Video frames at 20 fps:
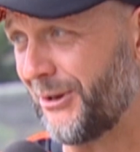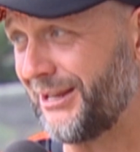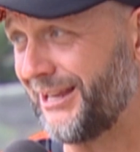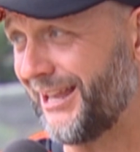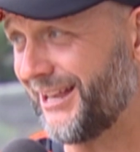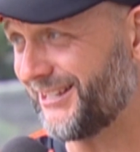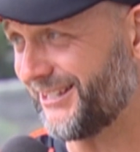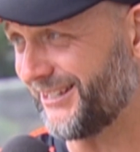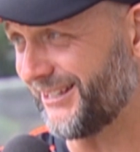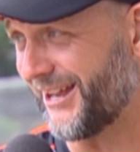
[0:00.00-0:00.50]

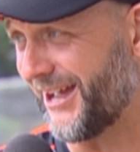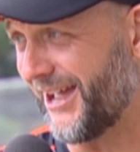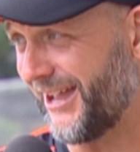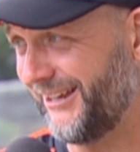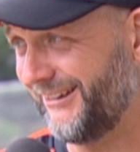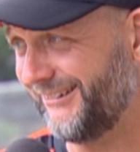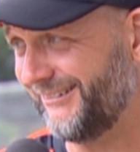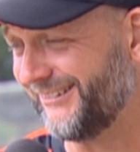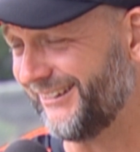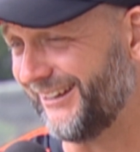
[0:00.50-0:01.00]

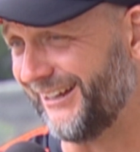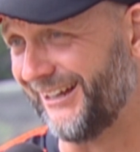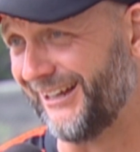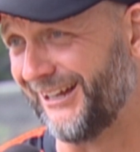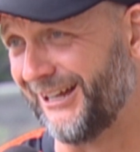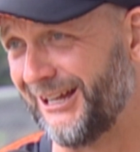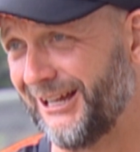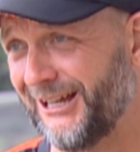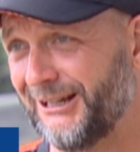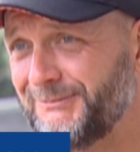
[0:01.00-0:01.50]
yesterday.
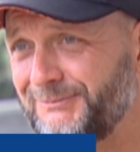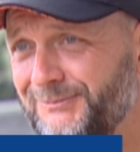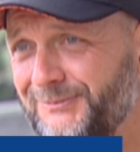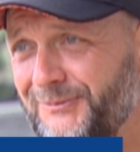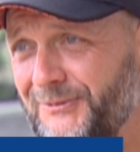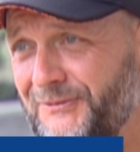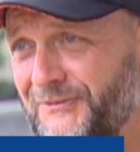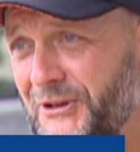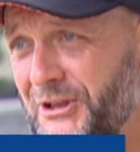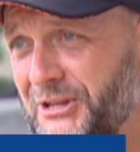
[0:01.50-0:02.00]

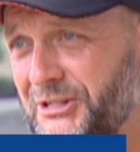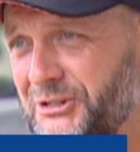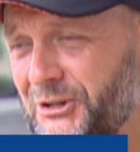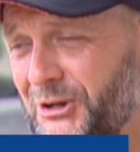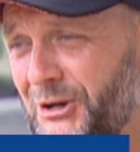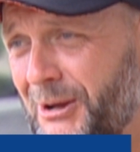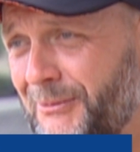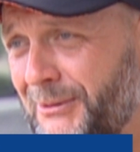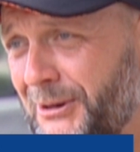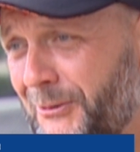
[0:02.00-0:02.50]
First
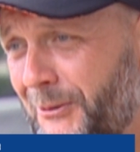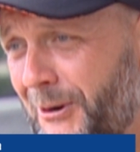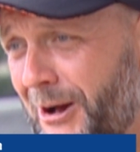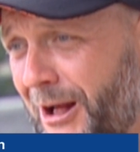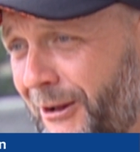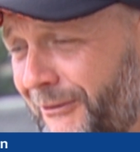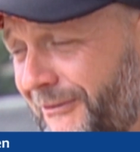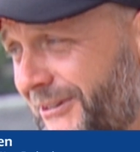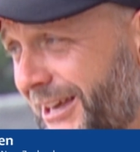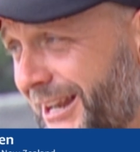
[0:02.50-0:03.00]
time in a
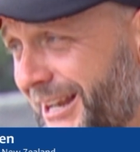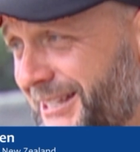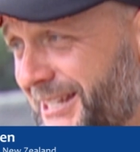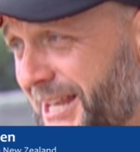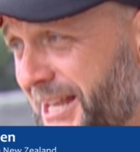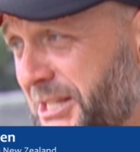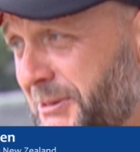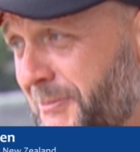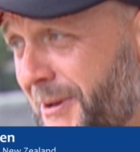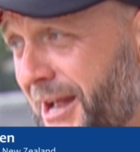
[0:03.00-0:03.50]
while we've had a
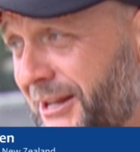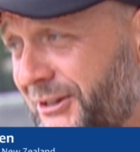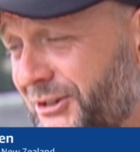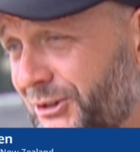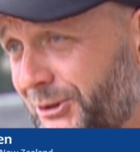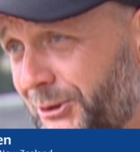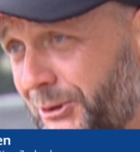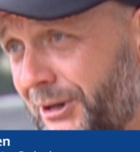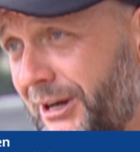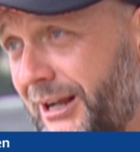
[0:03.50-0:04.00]
test
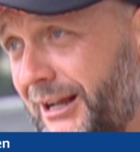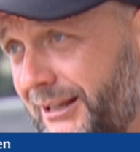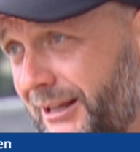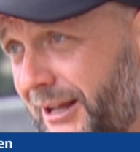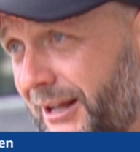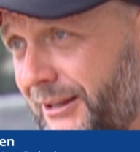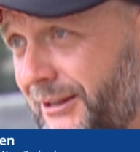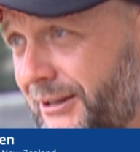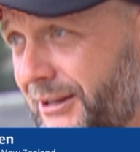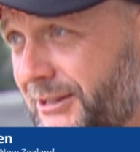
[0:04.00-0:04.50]
match or a
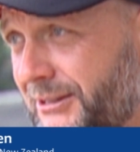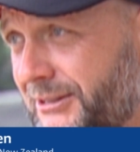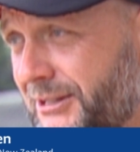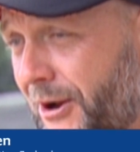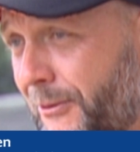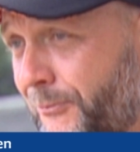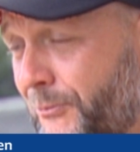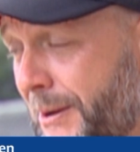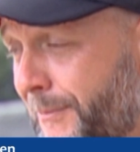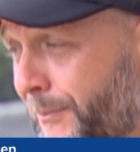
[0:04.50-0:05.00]

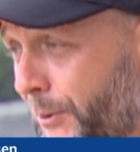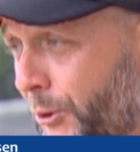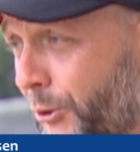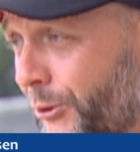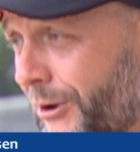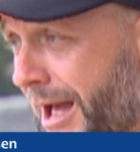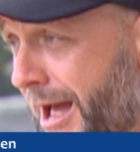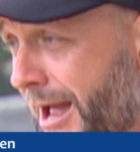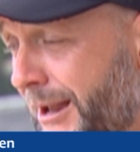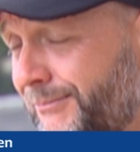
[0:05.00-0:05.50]
red
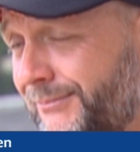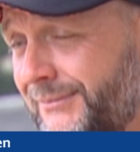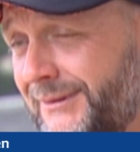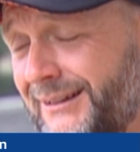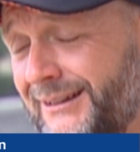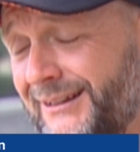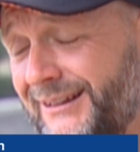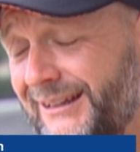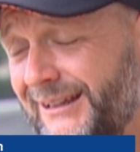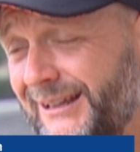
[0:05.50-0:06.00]
ball game.
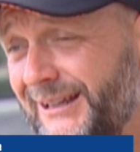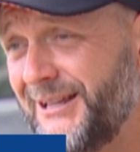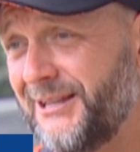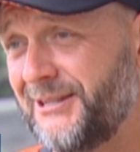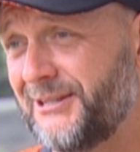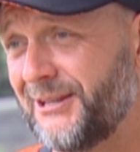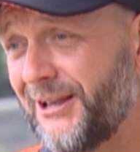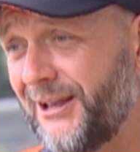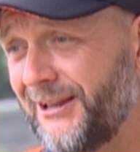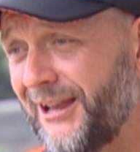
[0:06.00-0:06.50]

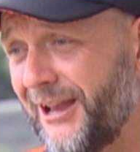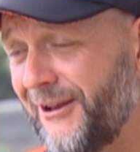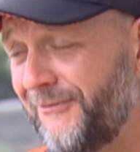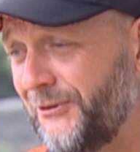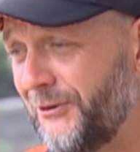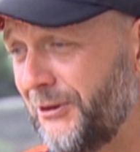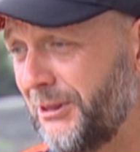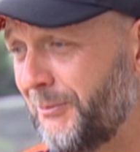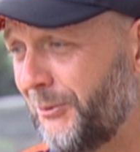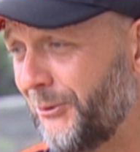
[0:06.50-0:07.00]
So yeah, a
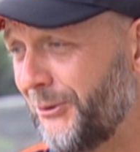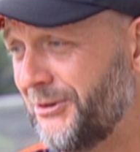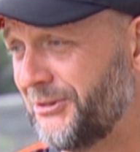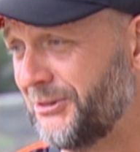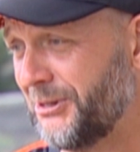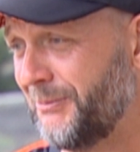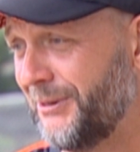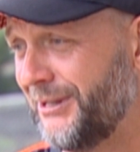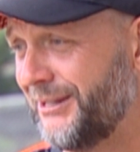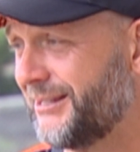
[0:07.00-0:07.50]
few of the boys
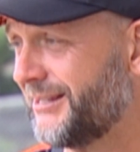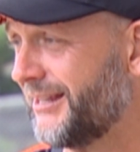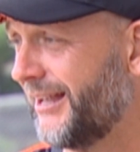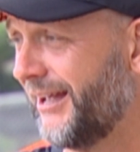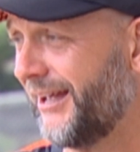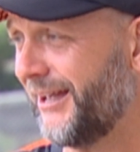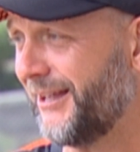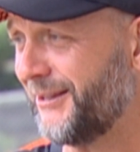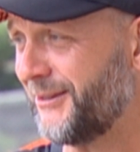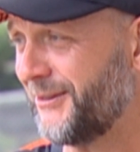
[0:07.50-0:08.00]
are a bit
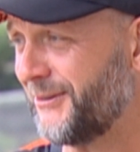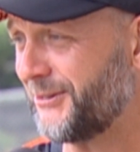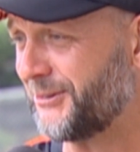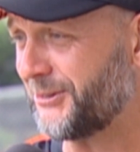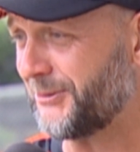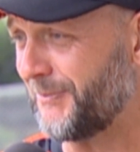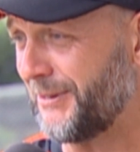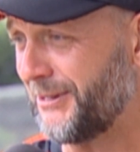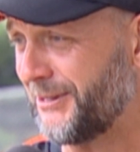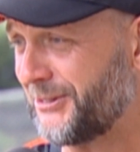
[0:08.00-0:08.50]

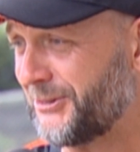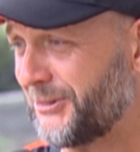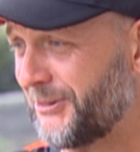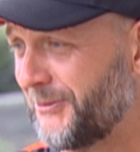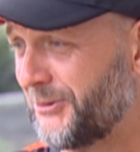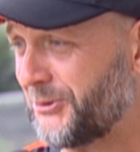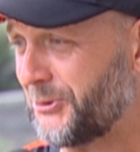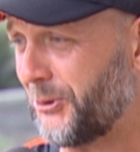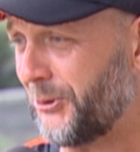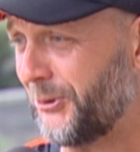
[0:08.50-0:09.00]

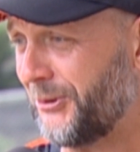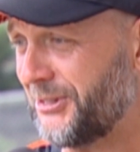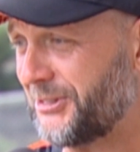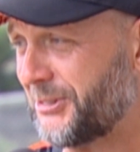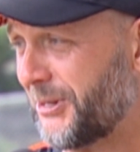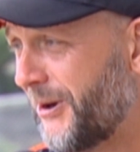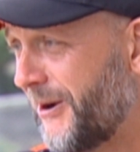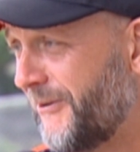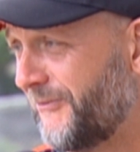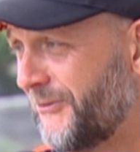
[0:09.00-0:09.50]
sore and
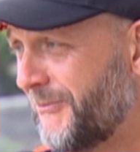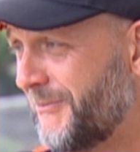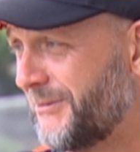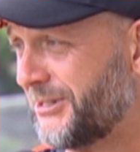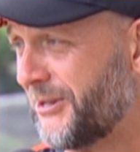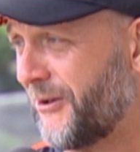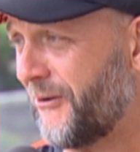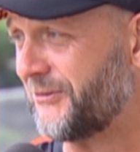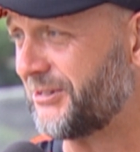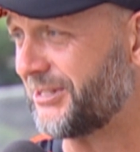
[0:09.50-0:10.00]
sorry for
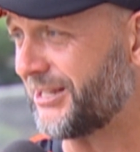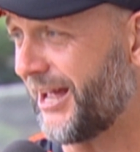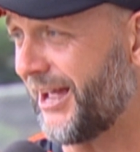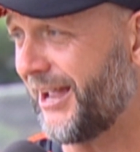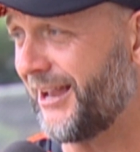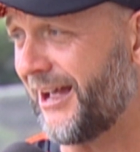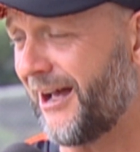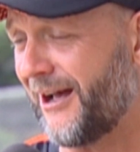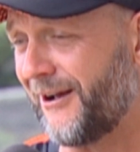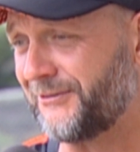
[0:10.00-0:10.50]
themselves
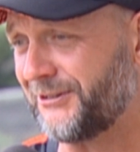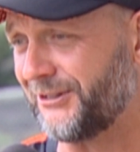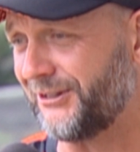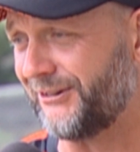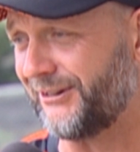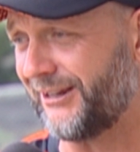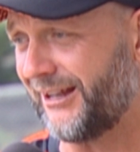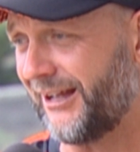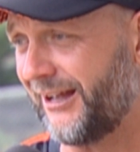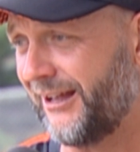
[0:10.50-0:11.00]
today
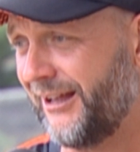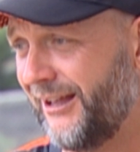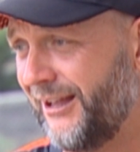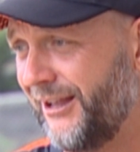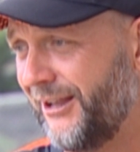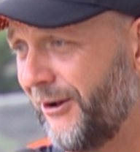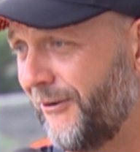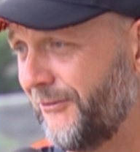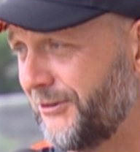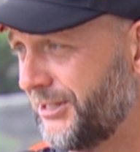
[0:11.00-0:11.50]
after
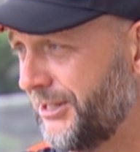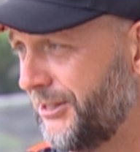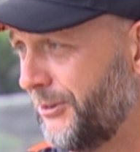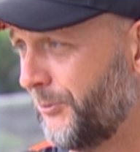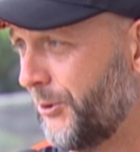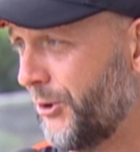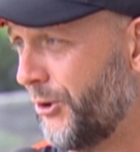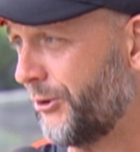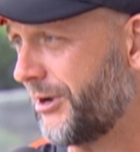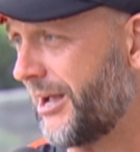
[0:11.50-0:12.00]
obviously the
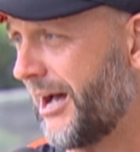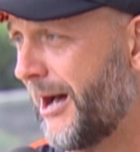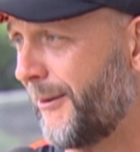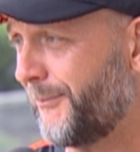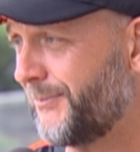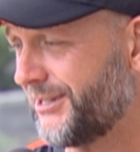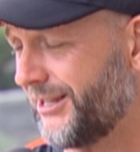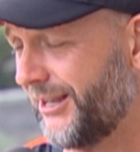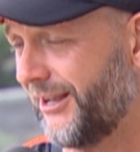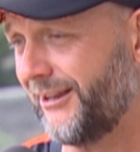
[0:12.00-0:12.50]
World Cup.
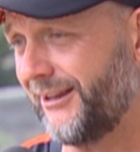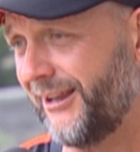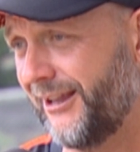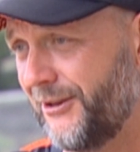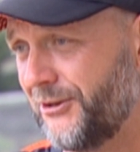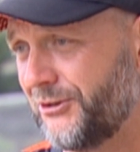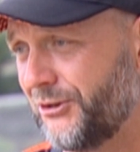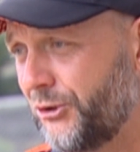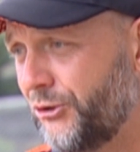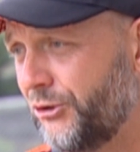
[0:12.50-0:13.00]
So yeah,
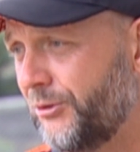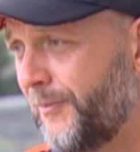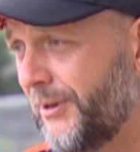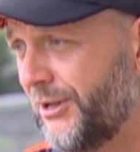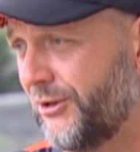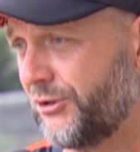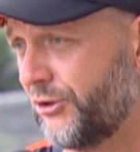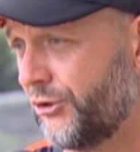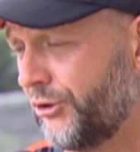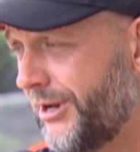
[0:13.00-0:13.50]
it
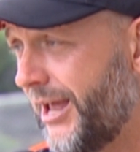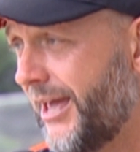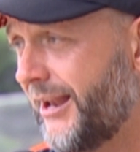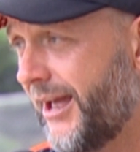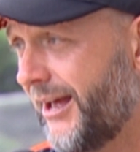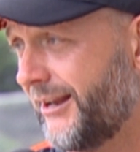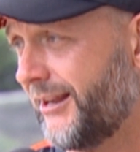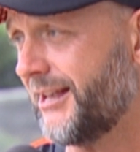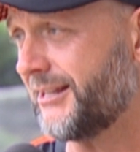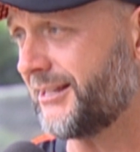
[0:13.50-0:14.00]
was a good head
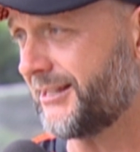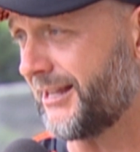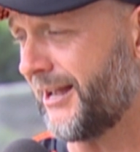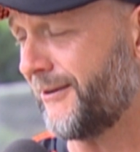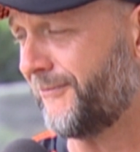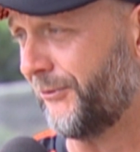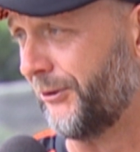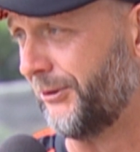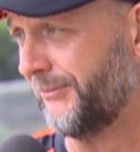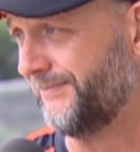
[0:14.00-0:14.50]
out yesterday
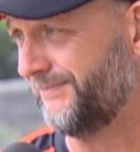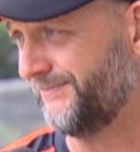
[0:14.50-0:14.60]
for them.